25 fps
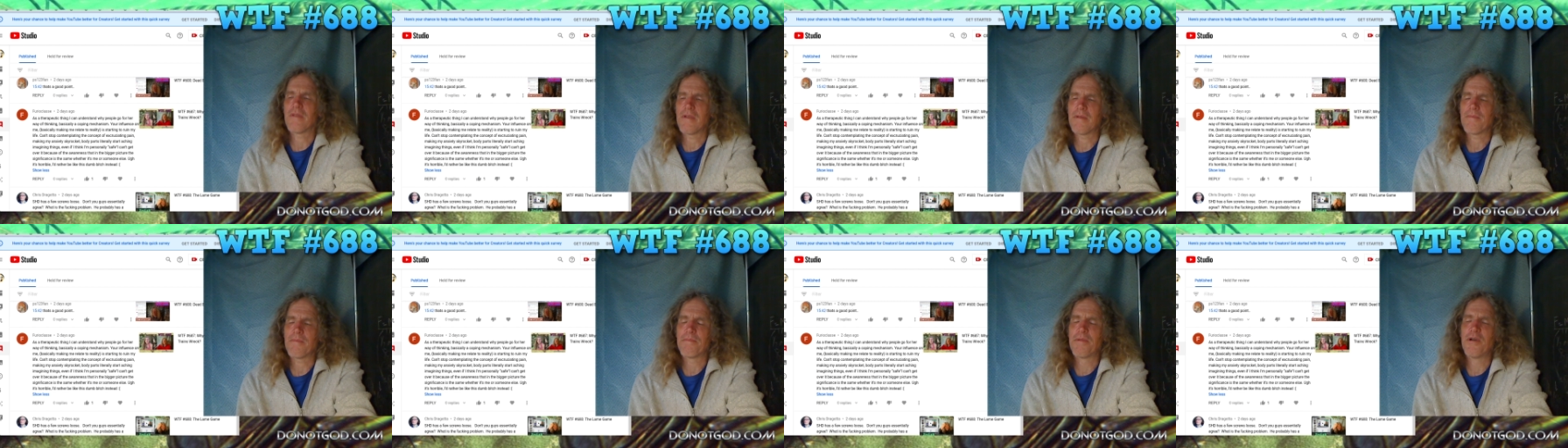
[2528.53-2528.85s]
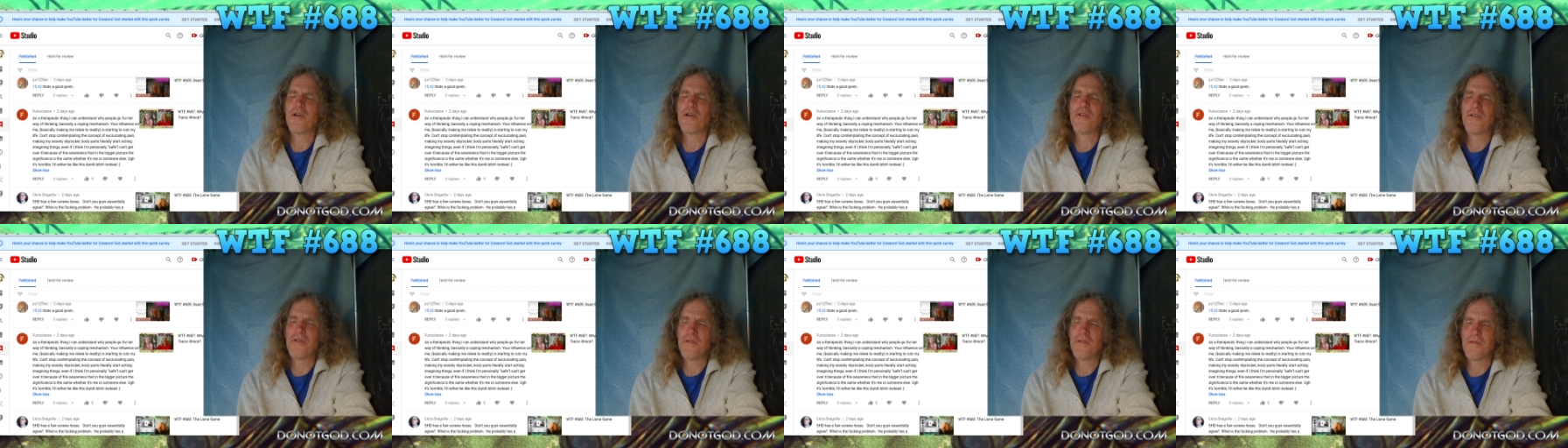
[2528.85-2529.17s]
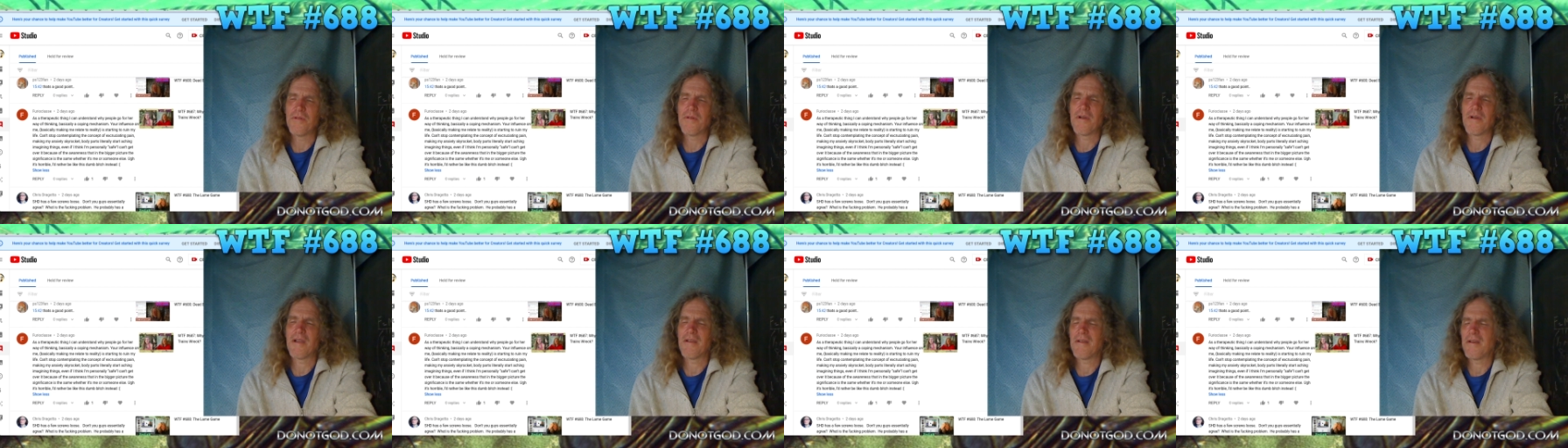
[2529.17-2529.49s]
you know,
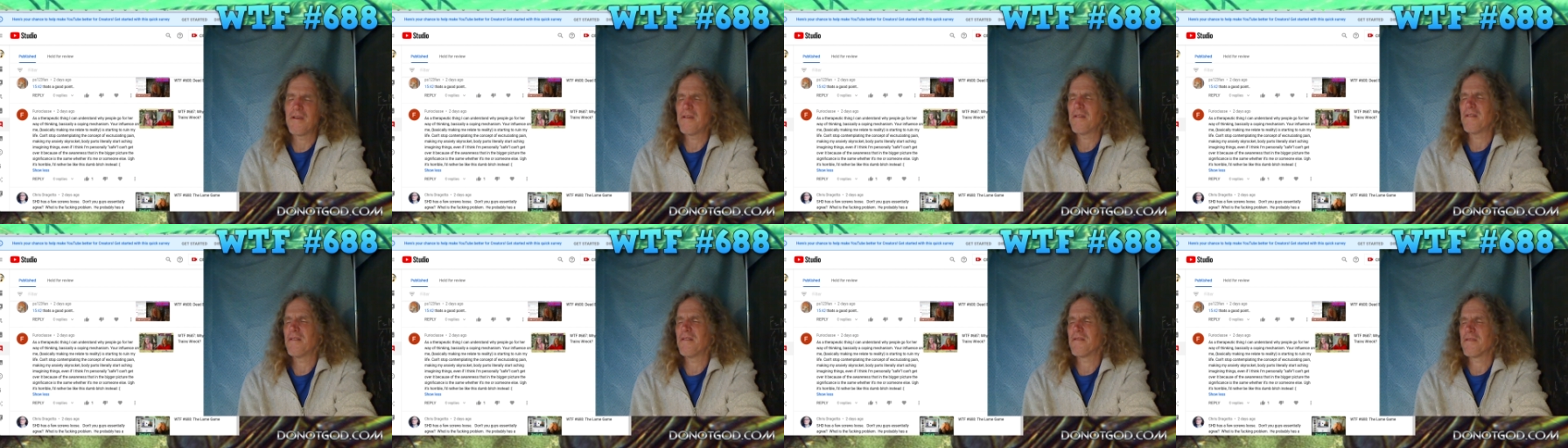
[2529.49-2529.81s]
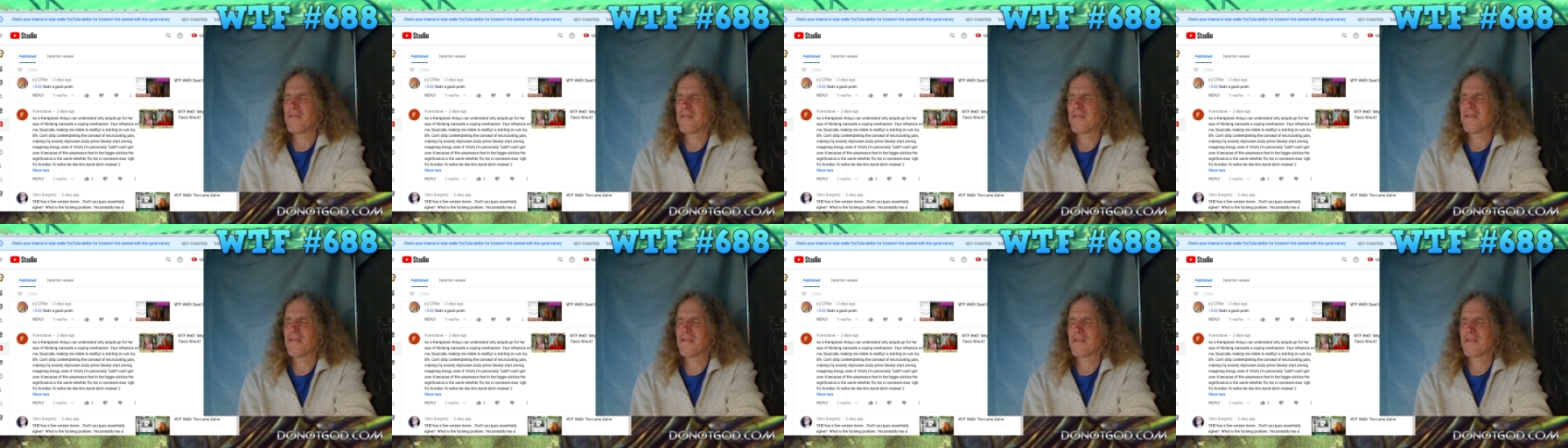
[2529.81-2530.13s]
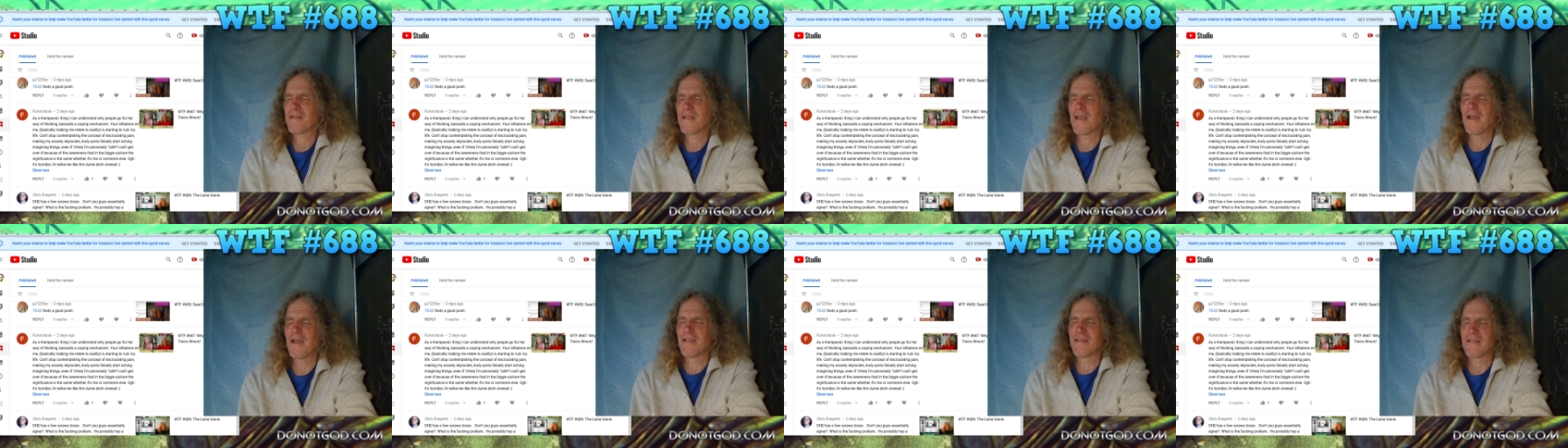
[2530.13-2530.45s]
poo, oh, it's
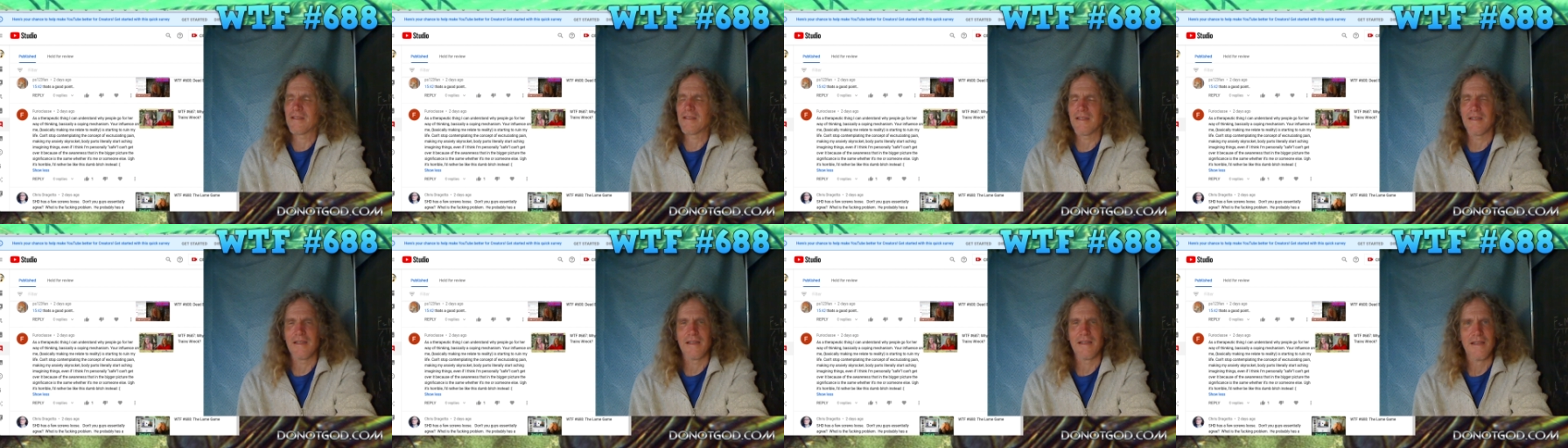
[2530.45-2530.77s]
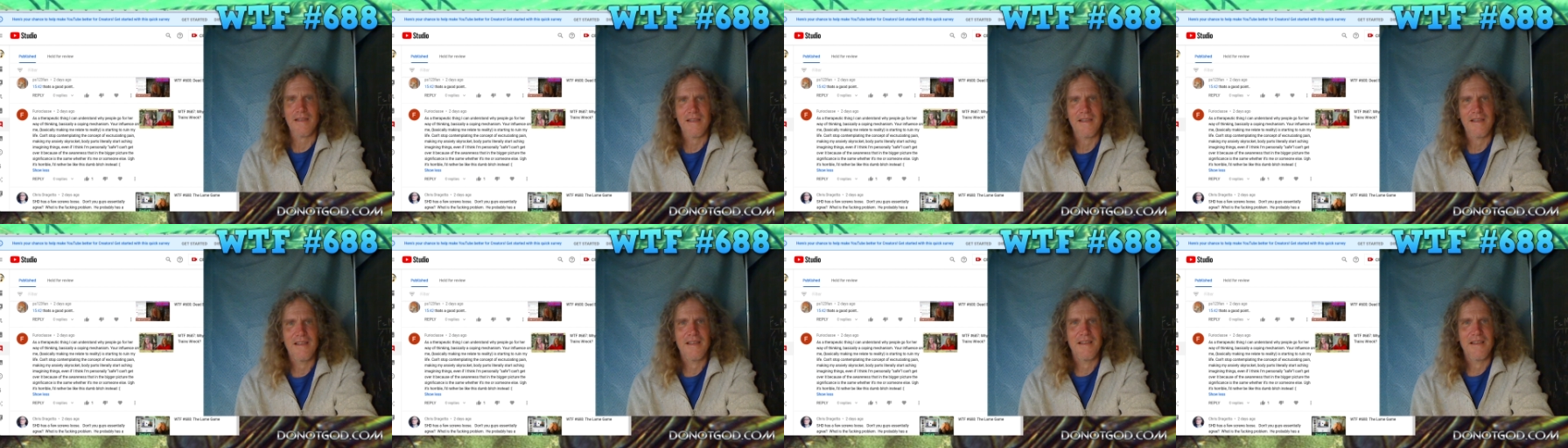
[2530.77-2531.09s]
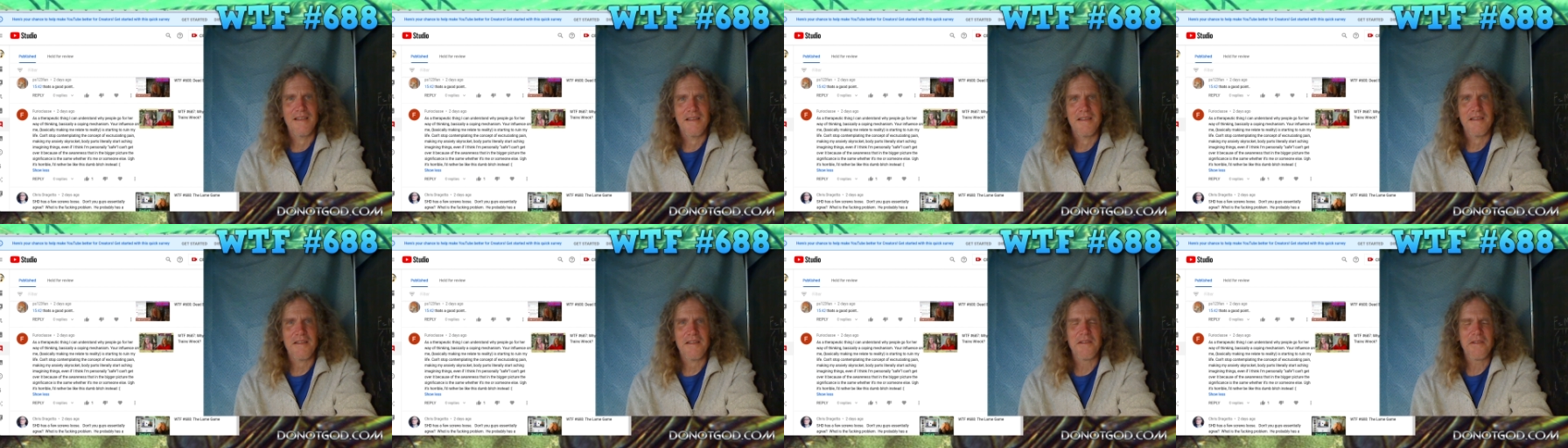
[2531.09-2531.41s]
disgusting,
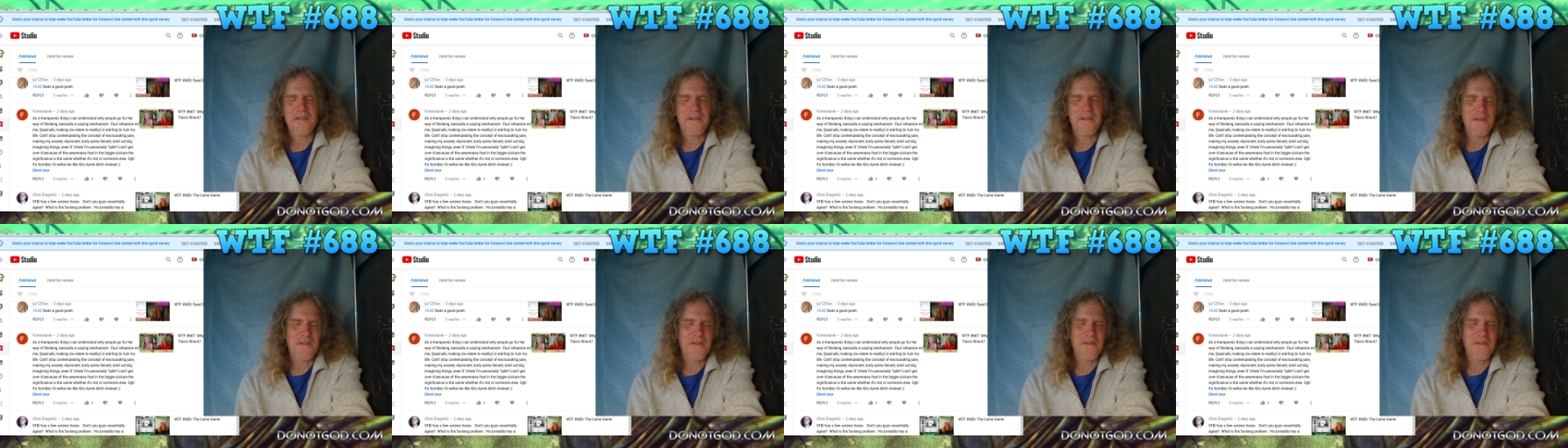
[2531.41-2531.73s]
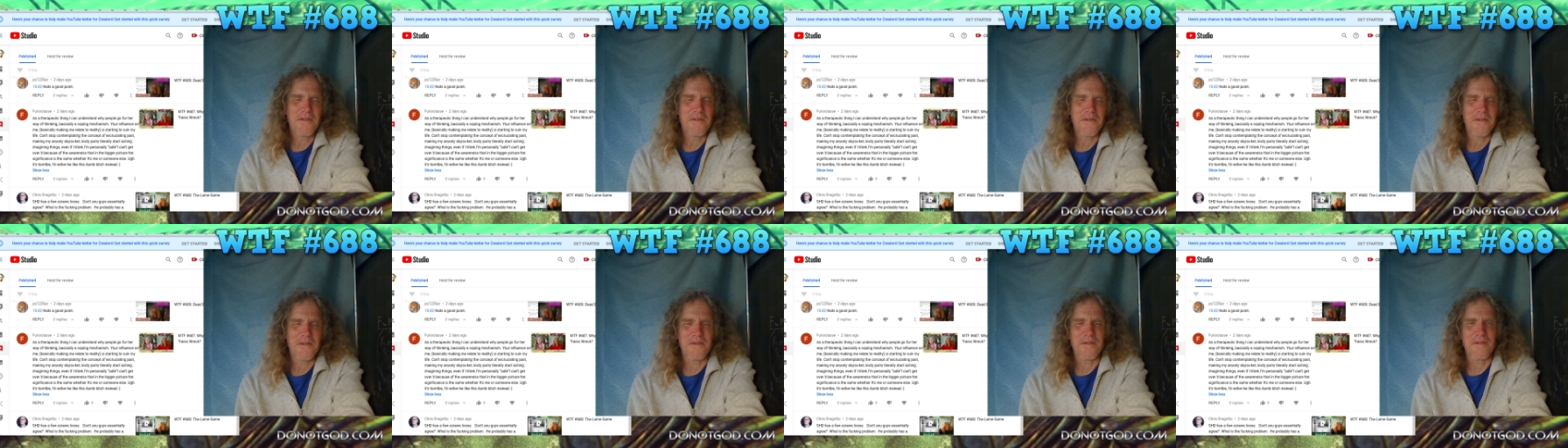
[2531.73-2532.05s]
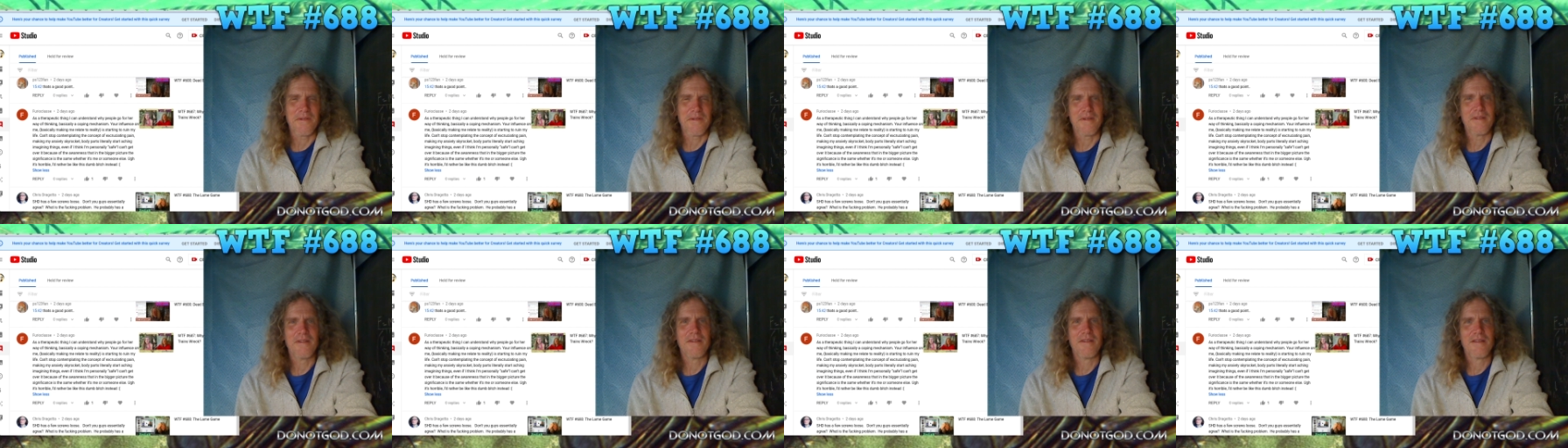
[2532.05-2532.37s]

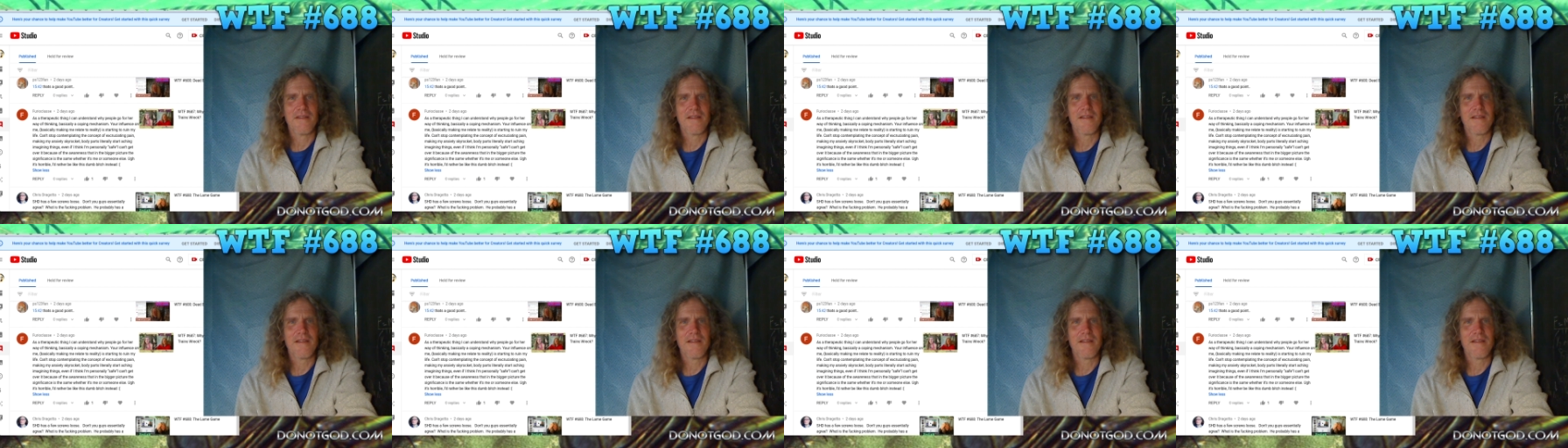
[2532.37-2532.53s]
ew.